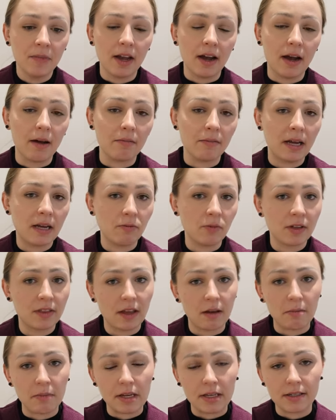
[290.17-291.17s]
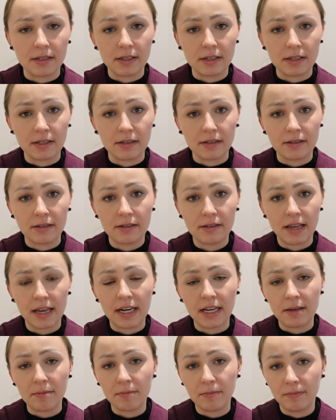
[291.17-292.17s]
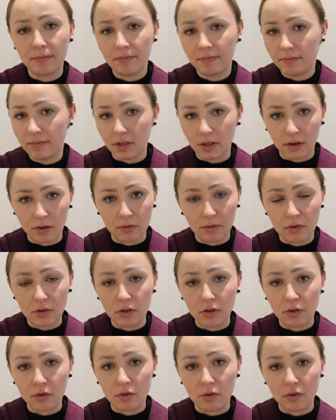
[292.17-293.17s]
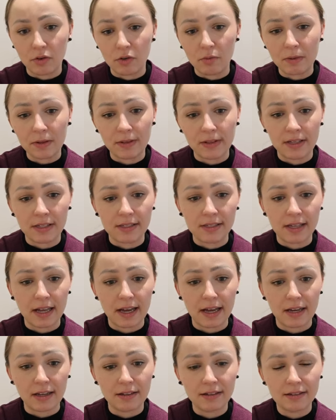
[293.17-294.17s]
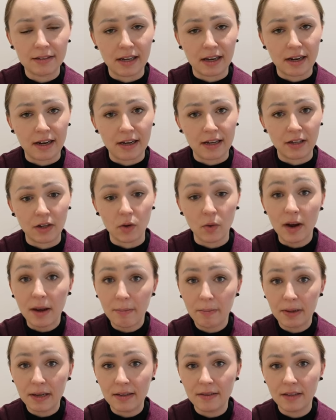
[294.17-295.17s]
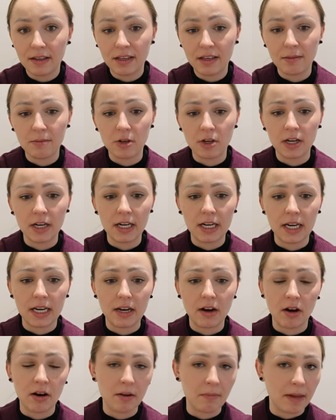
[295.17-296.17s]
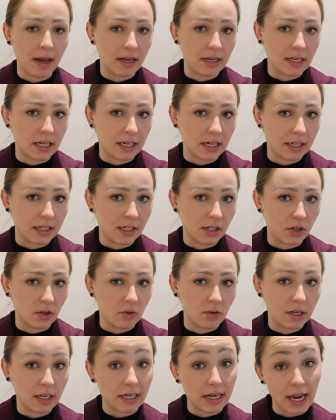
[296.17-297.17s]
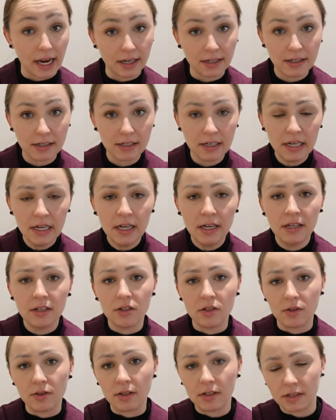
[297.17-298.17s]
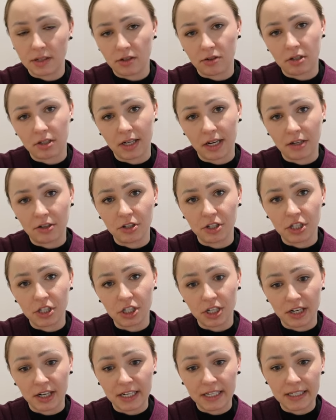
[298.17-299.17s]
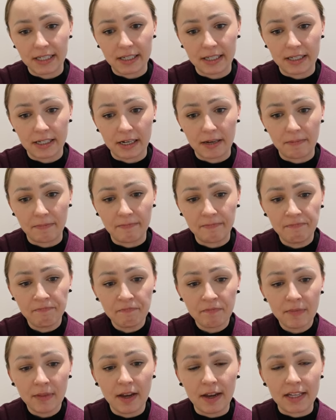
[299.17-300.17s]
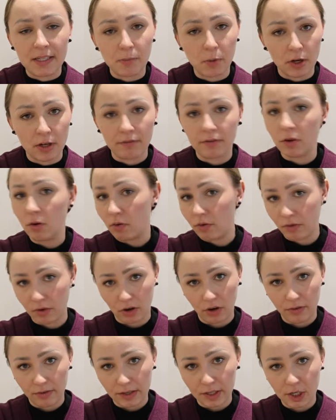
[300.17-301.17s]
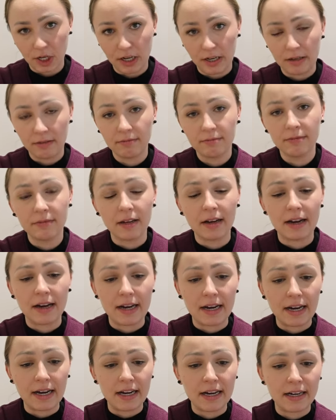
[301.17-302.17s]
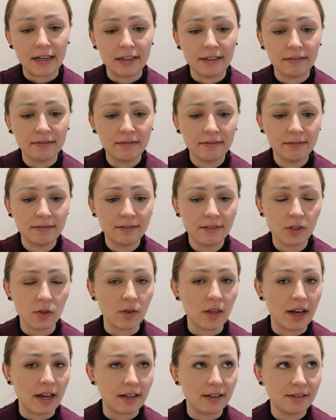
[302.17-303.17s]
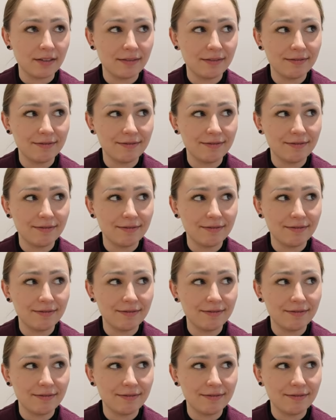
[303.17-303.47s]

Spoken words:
and what that means is any new buildings that go up in the community are mandated to connect to the district energy sharing system as part of the overall vision, so that